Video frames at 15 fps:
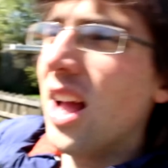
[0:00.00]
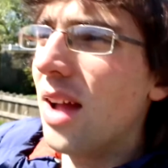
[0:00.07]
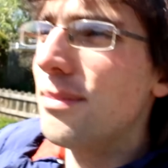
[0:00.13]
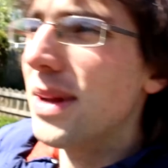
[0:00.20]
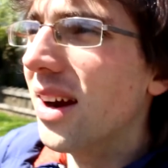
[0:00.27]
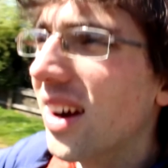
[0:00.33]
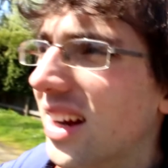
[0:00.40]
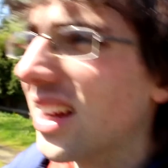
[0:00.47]

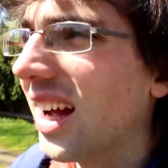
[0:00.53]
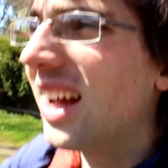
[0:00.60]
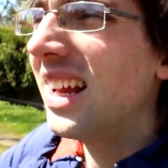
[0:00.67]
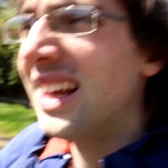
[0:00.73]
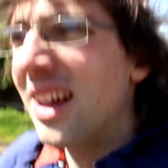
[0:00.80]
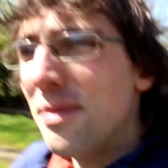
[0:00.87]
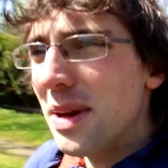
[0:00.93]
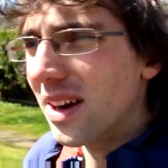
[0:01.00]
America.
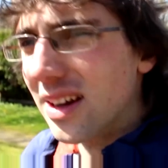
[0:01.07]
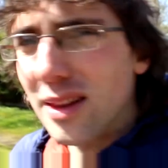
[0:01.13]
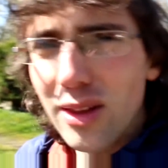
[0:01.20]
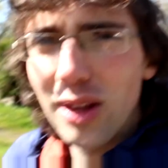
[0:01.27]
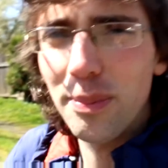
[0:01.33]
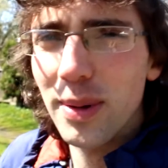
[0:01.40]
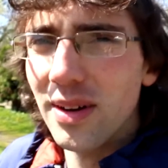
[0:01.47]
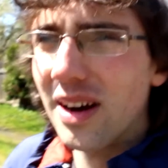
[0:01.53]
America's
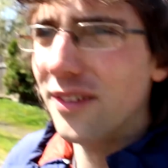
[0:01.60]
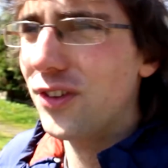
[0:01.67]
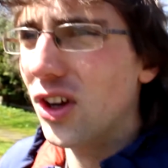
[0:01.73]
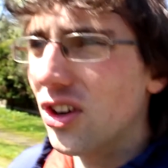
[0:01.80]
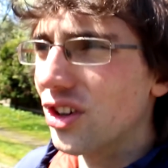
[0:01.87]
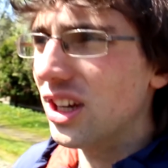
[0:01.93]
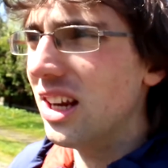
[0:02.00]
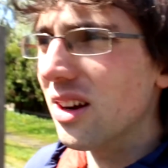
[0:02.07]
only been around a few
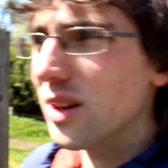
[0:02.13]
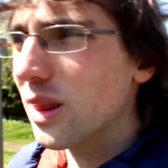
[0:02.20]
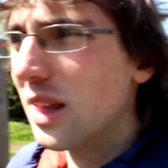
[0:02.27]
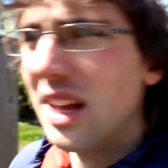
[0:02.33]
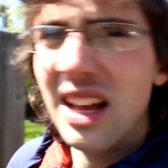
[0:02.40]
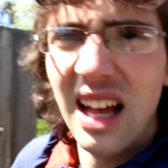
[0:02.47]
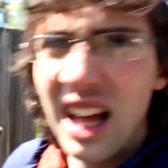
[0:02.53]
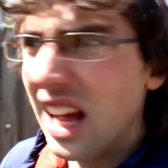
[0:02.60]
hundred years.
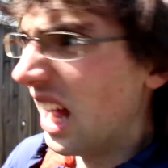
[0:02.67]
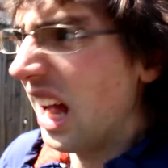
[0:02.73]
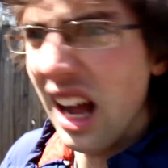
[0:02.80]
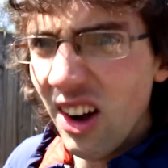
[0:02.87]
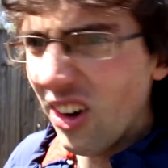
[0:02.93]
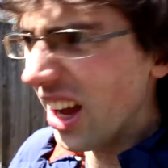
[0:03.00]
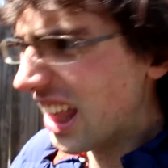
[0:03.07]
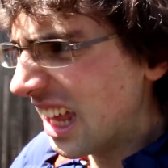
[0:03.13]

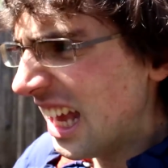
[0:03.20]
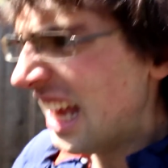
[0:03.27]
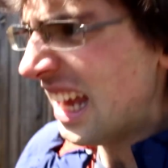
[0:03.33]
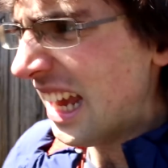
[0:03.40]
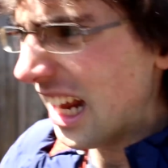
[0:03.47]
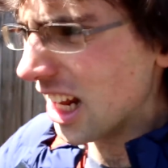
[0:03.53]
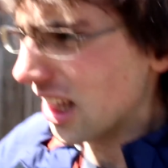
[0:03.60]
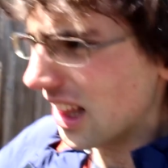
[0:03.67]
What?
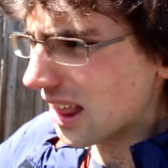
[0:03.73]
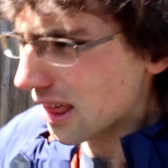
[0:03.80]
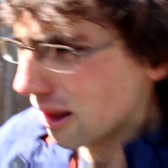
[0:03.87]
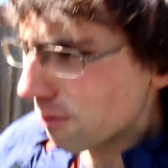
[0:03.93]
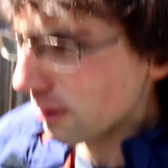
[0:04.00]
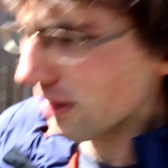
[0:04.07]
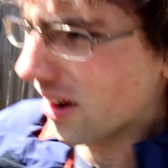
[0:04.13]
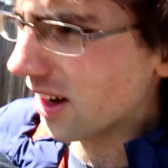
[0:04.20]
This
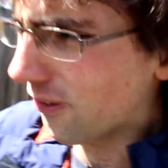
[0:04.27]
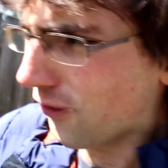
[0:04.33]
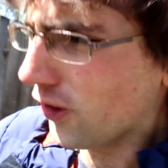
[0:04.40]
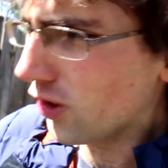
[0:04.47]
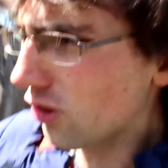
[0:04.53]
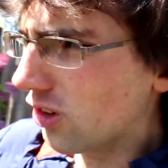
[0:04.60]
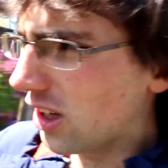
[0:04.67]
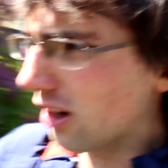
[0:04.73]
has been around a
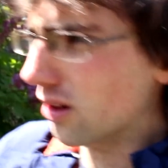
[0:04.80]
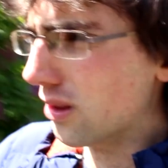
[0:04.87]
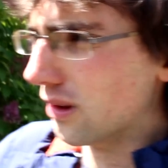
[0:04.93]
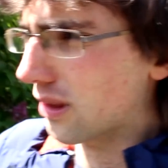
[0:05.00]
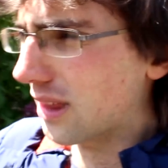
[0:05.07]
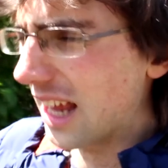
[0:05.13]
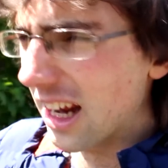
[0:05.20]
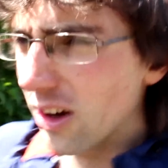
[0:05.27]
few hundred years and
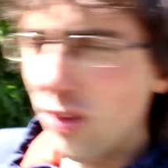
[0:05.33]
it's taken